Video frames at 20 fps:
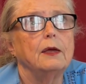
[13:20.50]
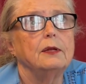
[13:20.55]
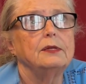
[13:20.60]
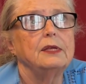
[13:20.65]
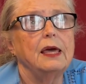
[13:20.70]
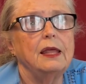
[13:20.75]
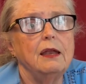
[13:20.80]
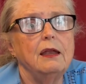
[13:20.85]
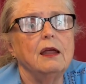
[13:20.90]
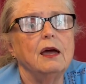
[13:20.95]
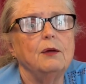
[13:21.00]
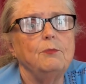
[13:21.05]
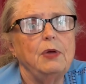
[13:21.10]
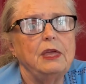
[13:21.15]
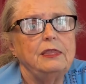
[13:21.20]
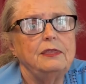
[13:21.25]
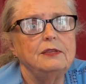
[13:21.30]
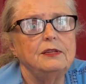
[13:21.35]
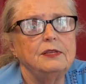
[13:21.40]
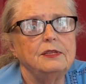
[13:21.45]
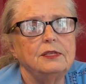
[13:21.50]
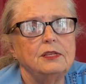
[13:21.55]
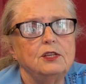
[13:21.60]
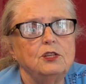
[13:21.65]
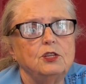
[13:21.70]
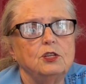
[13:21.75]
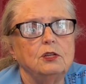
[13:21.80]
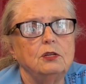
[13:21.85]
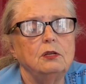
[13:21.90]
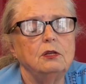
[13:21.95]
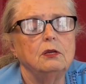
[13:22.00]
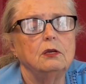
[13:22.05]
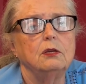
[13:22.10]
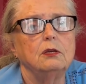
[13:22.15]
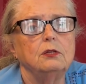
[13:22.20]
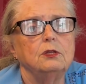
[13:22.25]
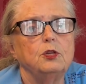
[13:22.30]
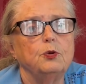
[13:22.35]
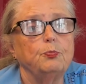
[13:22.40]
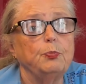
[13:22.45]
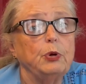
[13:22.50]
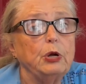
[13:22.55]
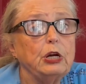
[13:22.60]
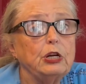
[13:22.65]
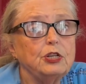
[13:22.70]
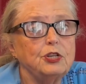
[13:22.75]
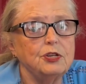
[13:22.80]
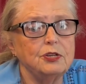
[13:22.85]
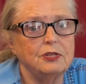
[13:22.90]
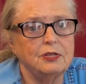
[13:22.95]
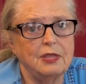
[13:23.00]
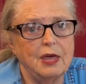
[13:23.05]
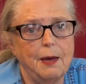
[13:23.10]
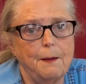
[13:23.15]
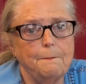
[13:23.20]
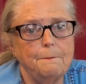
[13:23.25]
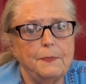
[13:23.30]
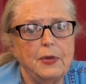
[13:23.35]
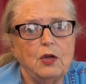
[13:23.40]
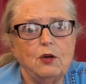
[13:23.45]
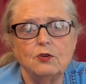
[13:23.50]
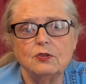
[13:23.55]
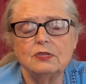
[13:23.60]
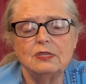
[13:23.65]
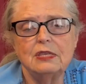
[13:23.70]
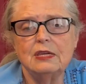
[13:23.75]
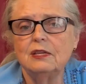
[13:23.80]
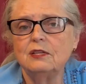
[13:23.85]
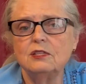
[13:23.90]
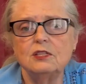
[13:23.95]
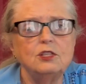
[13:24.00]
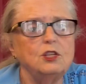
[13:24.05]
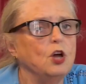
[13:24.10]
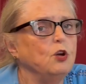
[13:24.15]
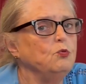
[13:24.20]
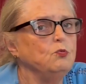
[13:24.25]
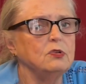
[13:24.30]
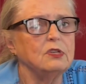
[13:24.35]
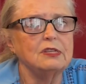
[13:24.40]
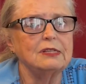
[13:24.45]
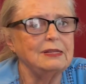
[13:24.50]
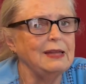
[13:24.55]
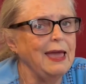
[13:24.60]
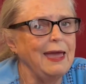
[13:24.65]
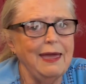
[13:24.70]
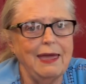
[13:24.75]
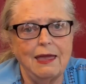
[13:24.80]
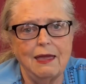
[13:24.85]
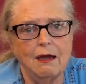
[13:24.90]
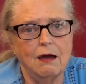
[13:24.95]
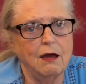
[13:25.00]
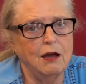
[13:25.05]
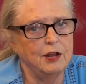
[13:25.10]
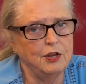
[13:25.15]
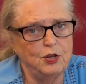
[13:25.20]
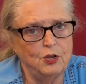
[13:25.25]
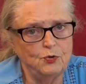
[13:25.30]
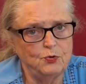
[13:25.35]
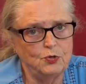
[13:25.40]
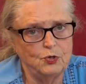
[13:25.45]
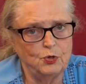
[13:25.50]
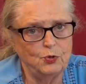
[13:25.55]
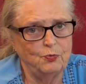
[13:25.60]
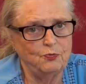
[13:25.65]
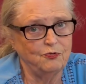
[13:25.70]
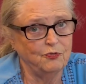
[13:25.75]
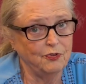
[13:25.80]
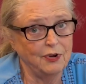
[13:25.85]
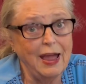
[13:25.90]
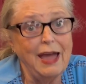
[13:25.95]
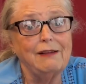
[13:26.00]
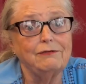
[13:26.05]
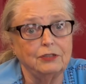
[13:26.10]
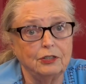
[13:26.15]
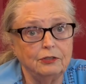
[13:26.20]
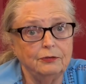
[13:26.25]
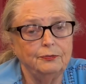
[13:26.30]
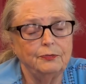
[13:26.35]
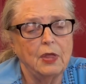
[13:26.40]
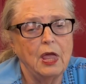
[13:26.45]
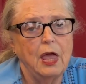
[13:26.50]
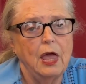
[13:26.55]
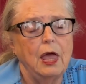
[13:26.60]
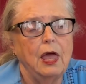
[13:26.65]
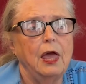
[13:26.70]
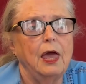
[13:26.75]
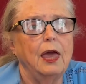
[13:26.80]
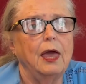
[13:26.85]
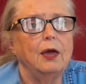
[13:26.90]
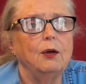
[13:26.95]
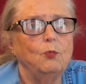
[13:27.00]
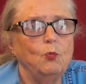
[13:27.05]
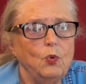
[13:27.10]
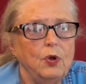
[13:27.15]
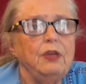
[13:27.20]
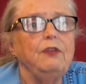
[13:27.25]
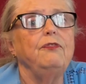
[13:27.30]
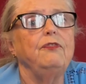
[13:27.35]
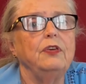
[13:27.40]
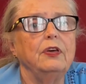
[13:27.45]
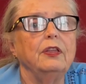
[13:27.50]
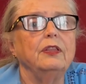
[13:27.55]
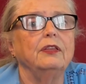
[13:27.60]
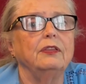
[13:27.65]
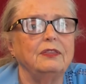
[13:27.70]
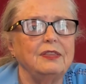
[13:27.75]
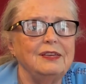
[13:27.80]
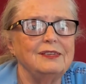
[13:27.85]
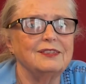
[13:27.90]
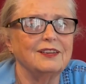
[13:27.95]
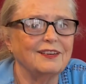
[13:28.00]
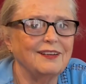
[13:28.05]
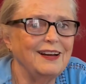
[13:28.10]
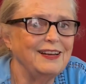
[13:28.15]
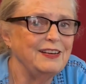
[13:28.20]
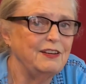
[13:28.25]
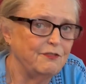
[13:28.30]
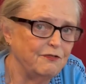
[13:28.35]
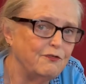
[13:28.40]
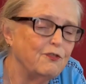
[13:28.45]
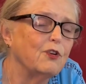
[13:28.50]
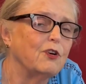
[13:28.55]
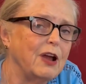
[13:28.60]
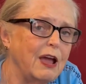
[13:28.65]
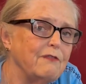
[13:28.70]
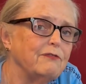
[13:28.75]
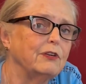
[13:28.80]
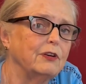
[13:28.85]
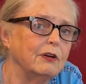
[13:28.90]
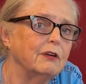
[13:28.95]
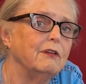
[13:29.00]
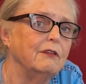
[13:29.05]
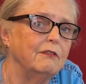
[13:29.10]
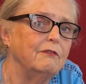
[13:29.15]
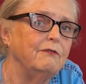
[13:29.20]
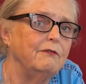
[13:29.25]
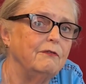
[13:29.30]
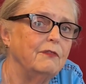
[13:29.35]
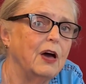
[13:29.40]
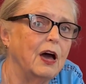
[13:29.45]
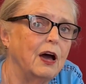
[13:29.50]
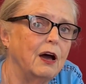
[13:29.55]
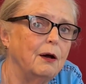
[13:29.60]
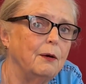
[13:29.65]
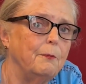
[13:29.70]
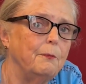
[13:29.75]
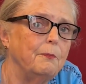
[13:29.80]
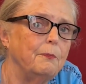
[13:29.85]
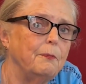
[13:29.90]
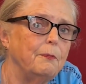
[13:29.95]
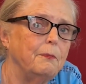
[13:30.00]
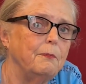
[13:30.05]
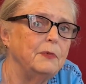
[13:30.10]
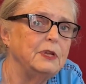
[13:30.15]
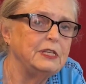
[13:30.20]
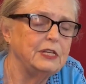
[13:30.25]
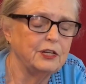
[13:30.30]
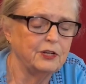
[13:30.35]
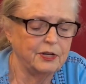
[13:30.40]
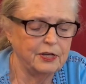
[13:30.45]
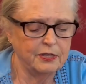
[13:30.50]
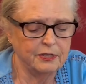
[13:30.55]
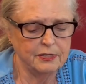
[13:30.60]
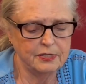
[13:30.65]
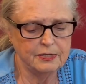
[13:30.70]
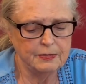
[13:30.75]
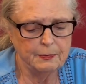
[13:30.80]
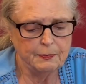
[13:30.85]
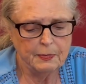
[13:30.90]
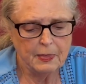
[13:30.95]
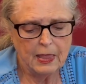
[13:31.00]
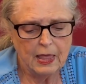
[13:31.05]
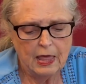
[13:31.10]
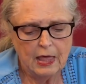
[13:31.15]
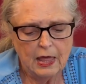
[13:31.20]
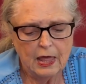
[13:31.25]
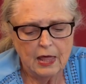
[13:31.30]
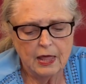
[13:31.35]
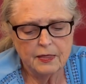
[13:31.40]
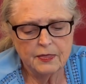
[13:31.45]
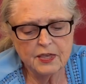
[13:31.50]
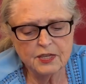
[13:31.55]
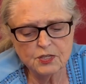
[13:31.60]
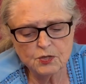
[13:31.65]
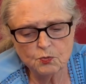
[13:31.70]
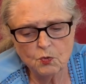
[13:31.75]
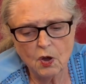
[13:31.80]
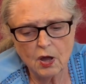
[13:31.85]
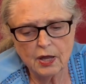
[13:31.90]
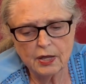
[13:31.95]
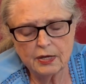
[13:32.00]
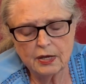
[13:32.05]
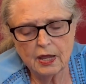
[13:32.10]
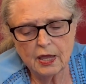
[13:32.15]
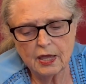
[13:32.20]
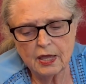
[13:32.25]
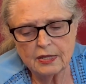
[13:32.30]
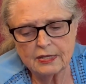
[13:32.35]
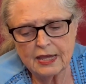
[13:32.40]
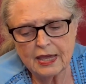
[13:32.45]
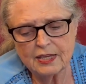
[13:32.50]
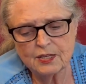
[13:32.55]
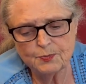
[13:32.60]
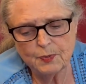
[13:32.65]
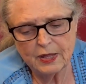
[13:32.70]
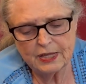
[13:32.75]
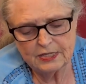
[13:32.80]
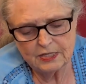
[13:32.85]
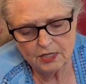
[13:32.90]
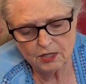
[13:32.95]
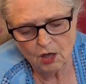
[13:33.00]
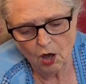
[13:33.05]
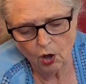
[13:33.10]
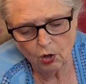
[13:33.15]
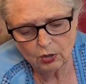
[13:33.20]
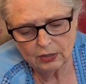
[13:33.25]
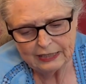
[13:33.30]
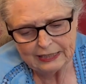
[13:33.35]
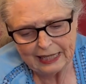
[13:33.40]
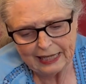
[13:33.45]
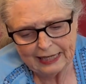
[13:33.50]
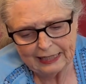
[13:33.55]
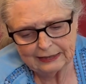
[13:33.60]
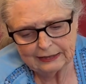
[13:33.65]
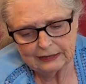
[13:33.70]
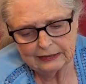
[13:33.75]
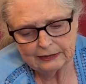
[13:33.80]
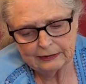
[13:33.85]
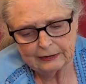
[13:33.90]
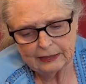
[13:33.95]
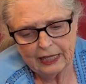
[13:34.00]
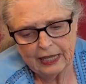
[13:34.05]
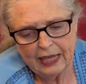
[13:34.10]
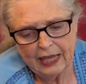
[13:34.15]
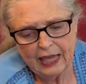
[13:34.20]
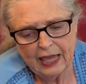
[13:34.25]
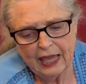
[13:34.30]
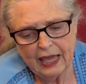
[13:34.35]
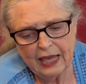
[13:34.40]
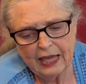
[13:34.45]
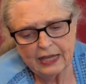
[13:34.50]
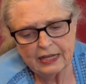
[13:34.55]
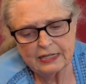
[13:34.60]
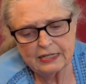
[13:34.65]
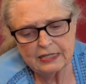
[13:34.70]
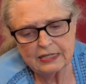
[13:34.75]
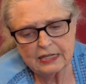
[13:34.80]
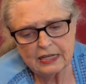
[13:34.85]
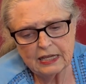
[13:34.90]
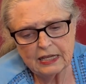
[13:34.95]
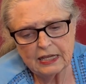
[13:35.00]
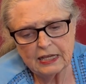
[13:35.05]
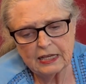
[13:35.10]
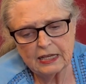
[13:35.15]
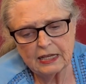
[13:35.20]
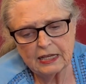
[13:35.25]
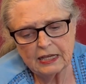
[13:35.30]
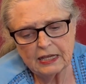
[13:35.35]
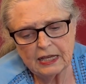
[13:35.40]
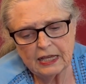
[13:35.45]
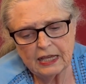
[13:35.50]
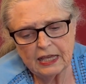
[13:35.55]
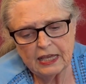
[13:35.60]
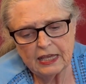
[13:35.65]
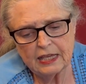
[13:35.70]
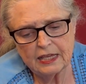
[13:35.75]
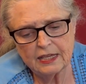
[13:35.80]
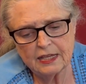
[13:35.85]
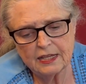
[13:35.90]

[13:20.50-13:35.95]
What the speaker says: Ted and I made the decision to purchase them because things don't stay on YouTube forever. And we feel that these are kind of forever materials. This one takes place in the Holy Land and it